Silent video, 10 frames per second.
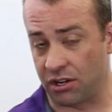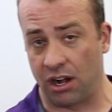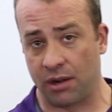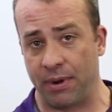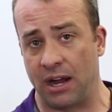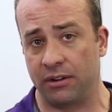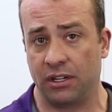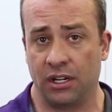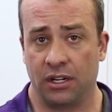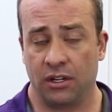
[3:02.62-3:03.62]
talk about
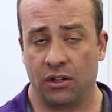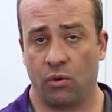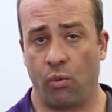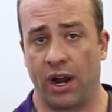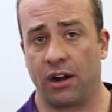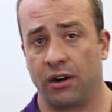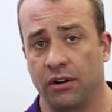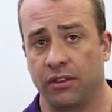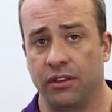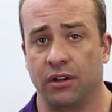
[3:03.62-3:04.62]

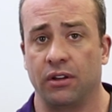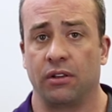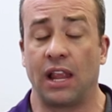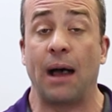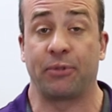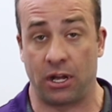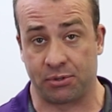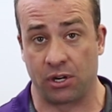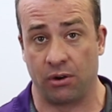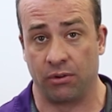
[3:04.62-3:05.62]
where the
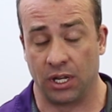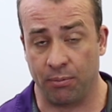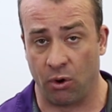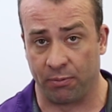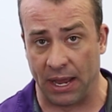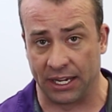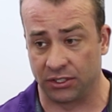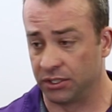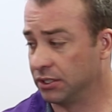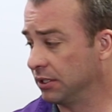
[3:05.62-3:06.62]
laptops go in both
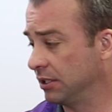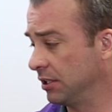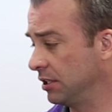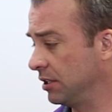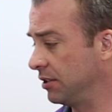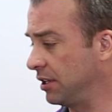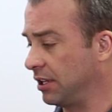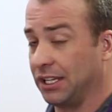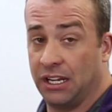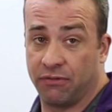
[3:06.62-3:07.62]
bags. The
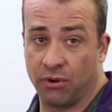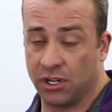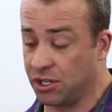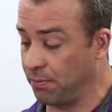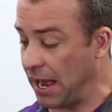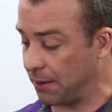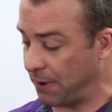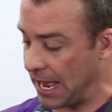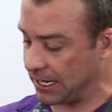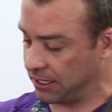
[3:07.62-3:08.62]
Elite Voyager
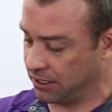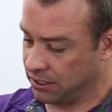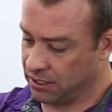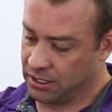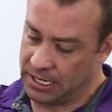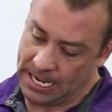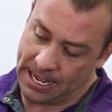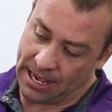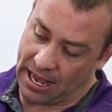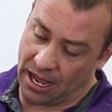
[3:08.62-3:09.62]
backpack
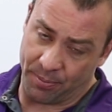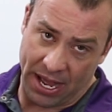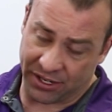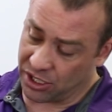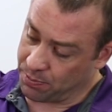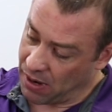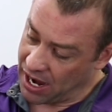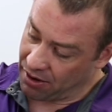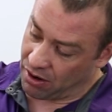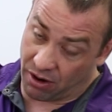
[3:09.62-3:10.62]
um, has a
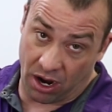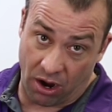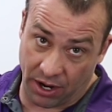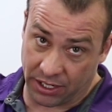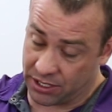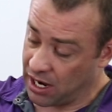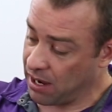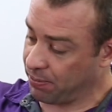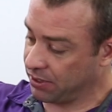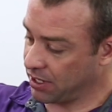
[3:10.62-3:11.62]
spot on the
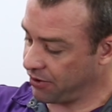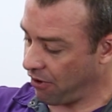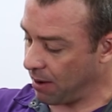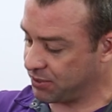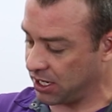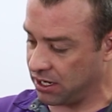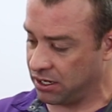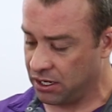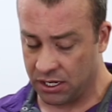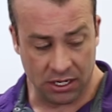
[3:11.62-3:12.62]
top that drops
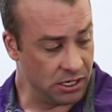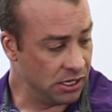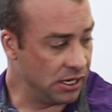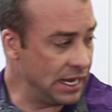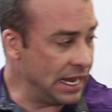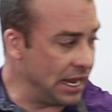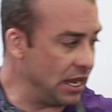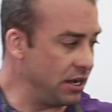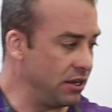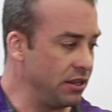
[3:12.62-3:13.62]
in,
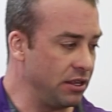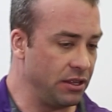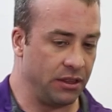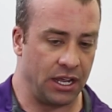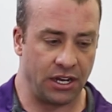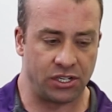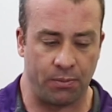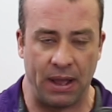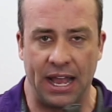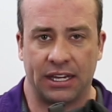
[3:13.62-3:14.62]
and the I S
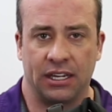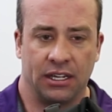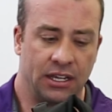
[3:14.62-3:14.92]
O pack